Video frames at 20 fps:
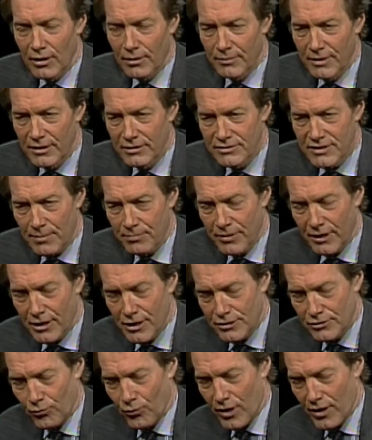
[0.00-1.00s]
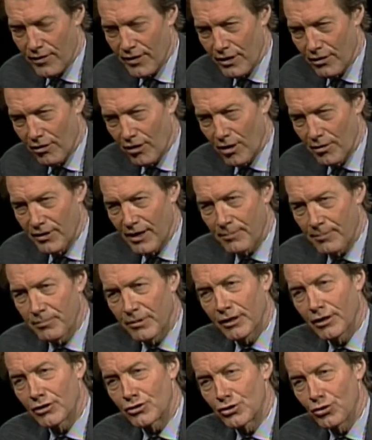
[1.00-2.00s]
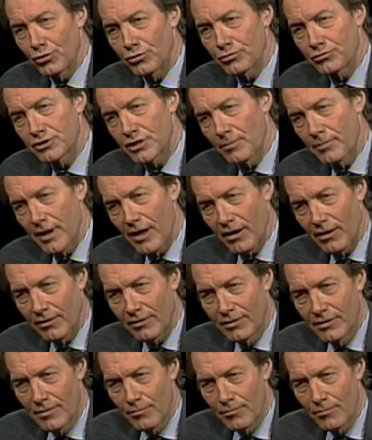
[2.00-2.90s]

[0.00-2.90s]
I mean, is that because of where they are, not because you're somehow